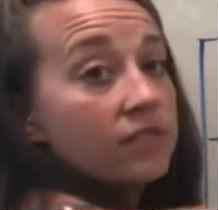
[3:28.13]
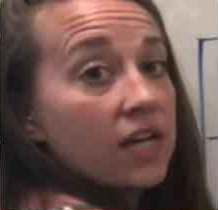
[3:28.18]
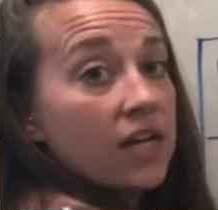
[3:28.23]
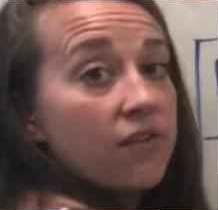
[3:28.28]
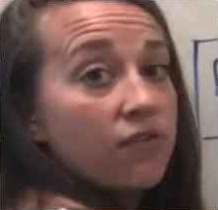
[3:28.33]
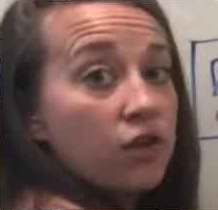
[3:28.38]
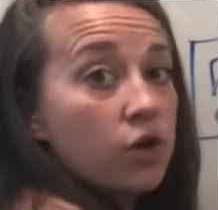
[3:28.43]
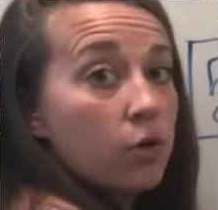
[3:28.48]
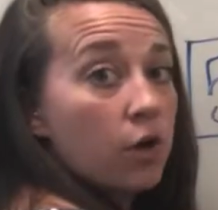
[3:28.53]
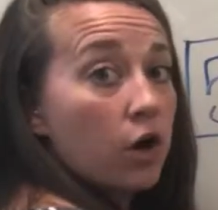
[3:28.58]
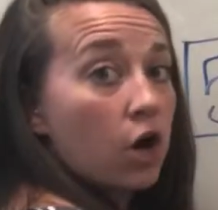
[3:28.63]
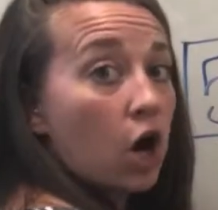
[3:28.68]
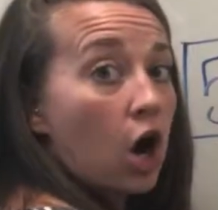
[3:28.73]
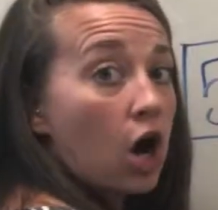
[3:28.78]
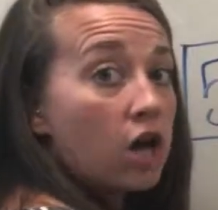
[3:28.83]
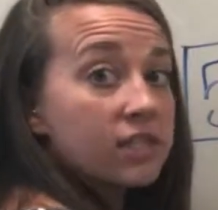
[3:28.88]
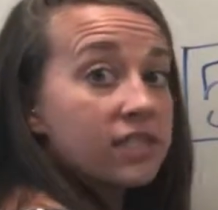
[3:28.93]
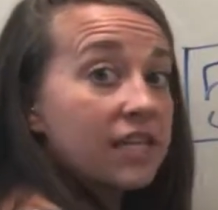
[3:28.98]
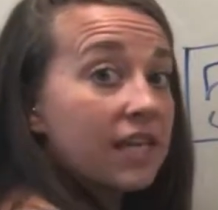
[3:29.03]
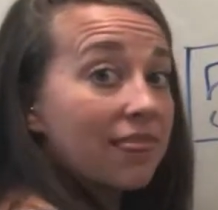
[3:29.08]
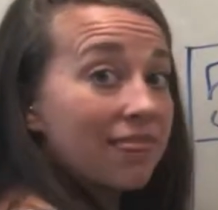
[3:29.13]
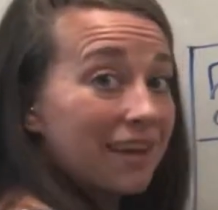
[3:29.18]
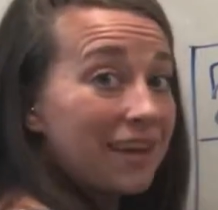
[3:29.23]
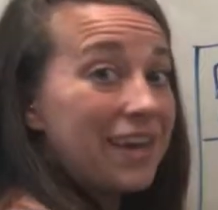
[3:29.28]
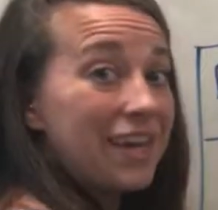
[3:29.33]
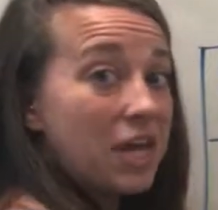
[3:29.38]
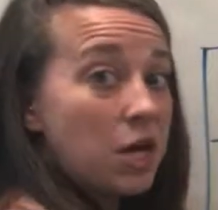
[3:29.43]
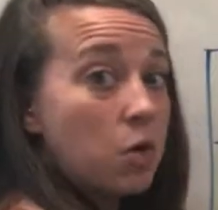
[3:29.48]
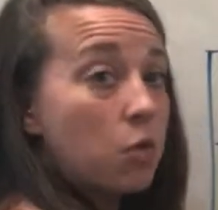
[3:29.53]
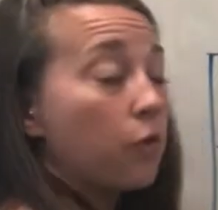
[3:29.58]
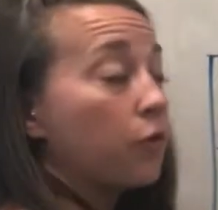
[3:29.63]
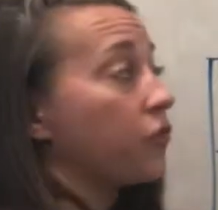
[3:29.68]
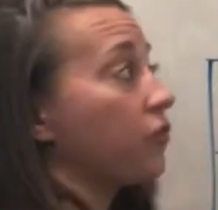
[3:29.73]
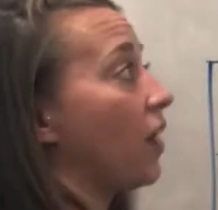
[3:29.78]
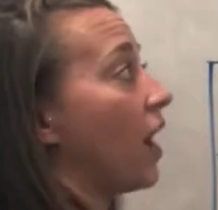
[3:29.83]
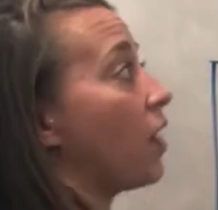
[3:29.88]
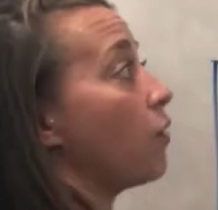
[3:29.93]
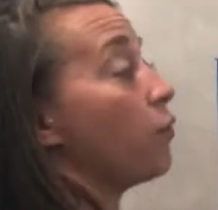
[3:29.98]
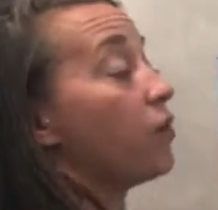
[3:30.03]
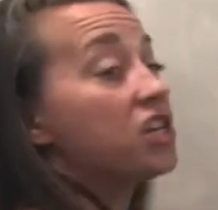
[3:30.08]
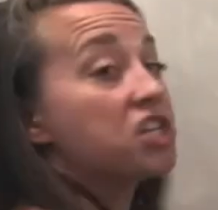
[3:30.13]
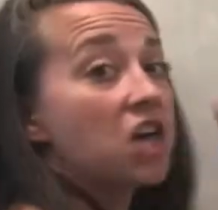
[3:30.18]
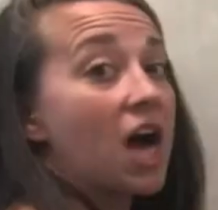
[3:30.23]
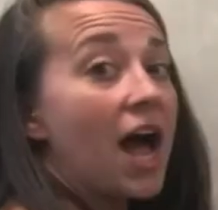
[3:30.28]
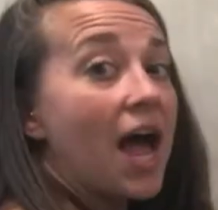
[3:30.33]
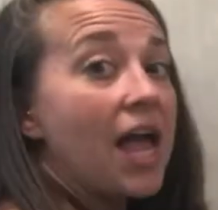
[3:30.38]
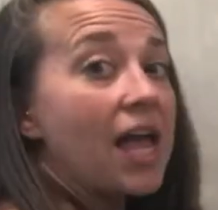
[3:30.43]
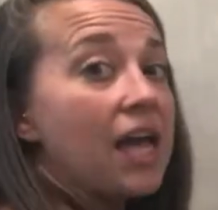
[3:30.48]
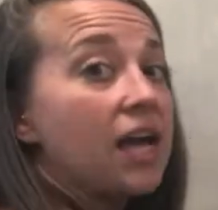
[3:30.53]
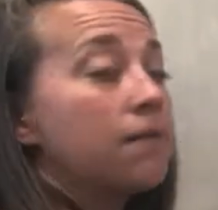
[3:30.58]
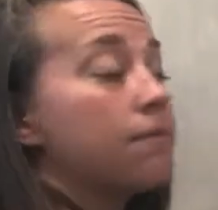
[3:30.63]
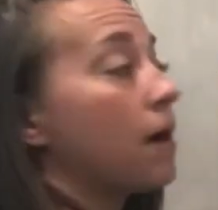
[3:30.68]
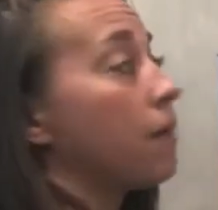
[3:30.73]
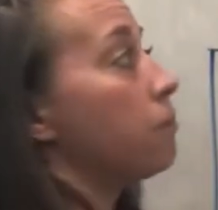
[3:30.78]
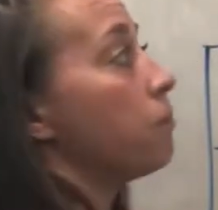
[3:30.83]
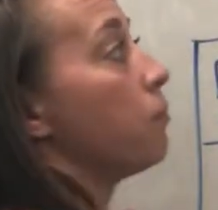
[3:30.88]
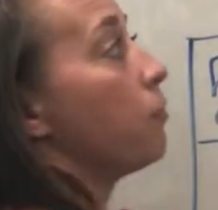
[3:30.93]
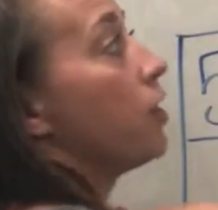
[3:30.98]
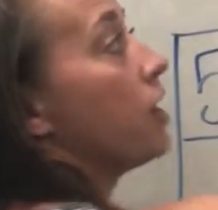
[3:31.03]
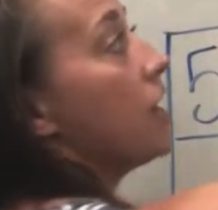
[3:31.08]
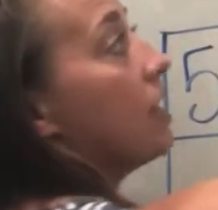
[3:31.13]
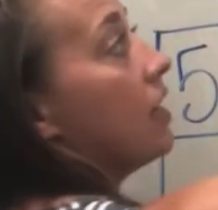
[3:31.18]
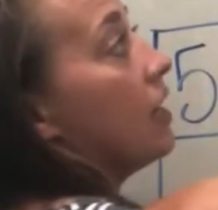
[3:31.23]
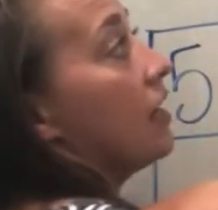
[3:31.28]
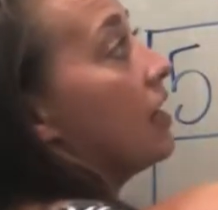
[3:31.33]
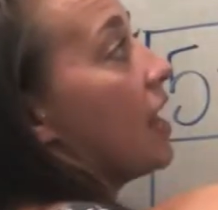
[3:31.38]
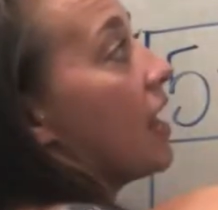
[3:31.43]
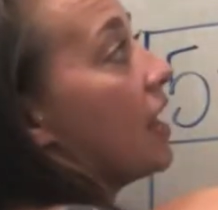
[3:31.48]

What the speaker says: if you are crossing the equal sign, which I am, I'm bringing